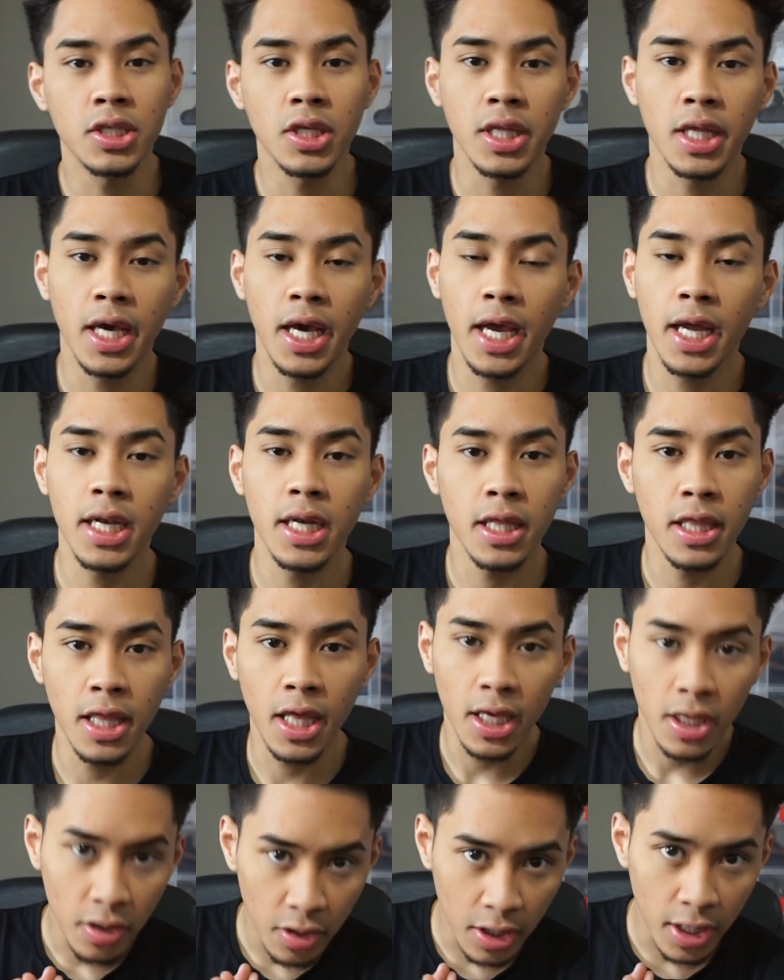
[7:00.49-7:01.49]
till the end,
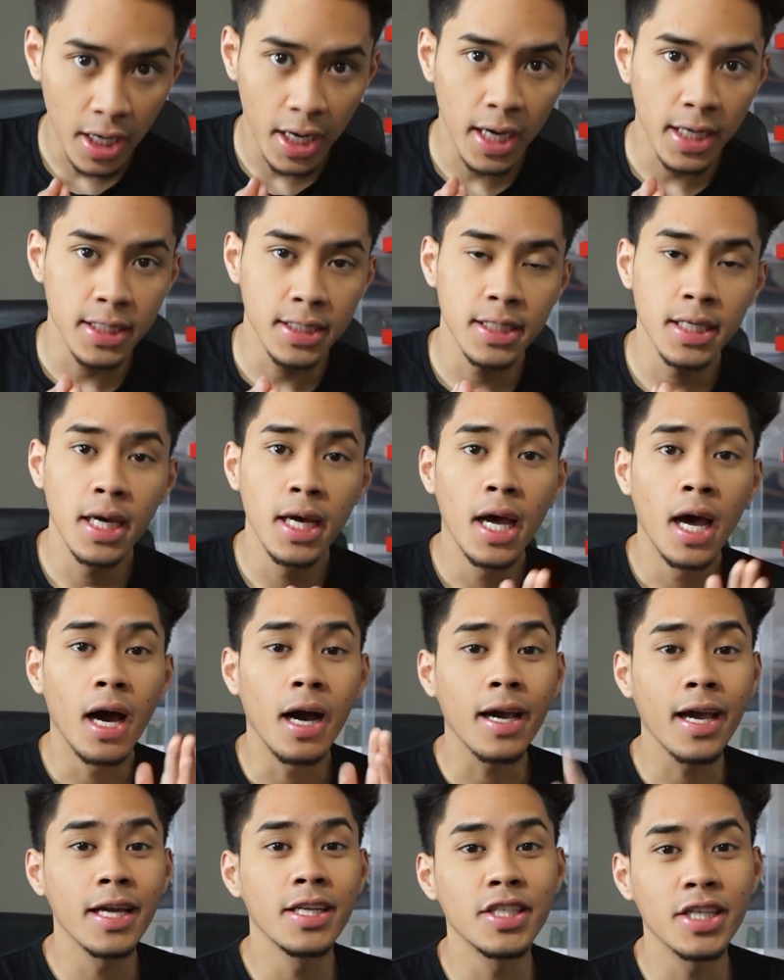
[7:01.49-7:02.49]
thank you guys.
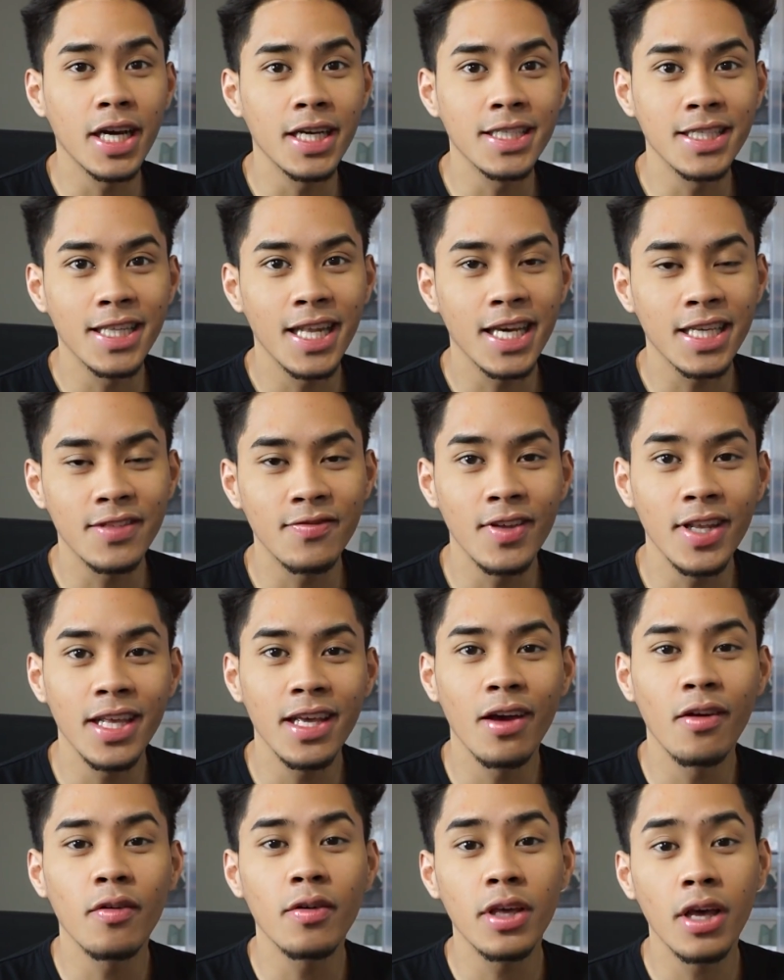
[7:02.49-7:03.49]
I'll catch you guys in the next
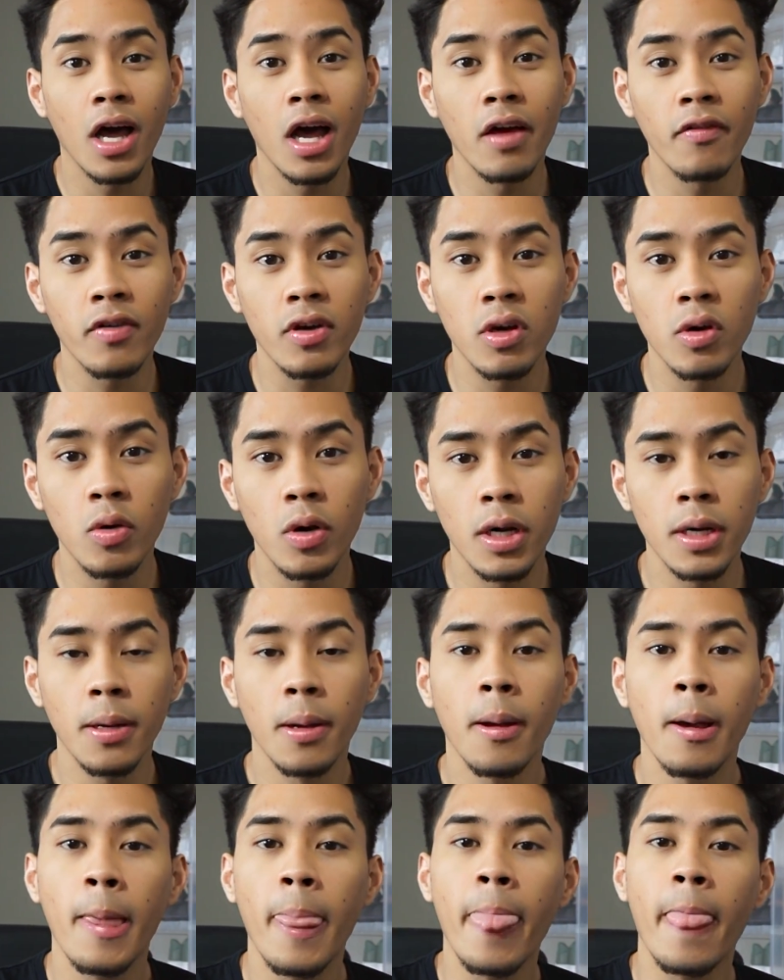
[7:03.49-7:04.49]
video. Y'all have a good one.
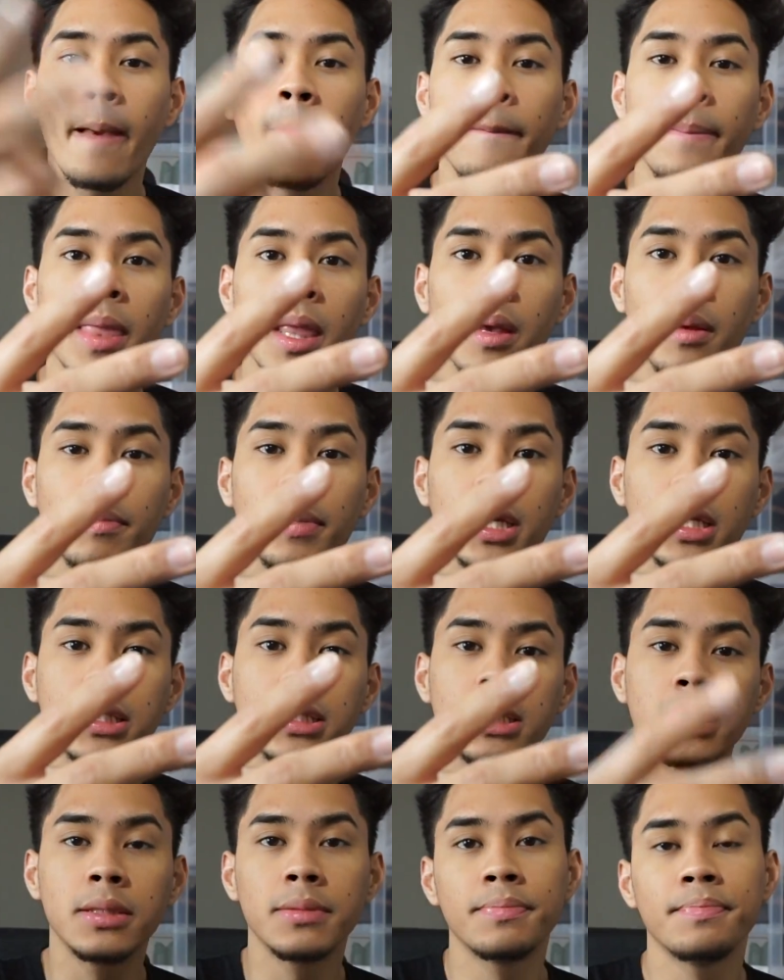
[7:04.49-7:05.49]

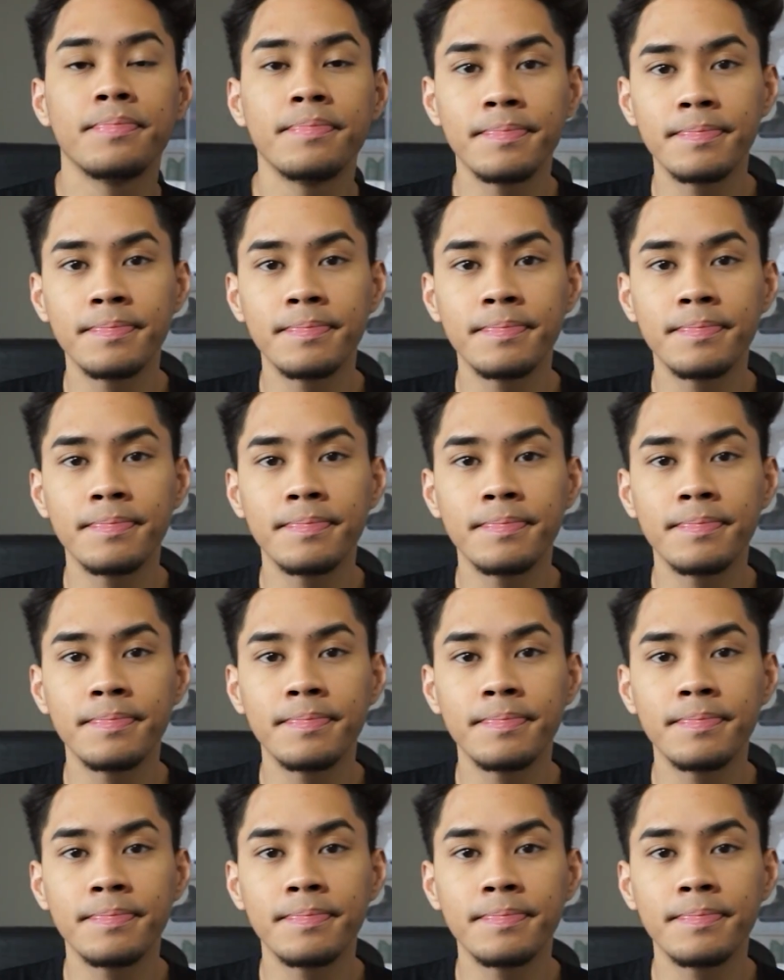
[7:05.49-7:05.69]
Peace.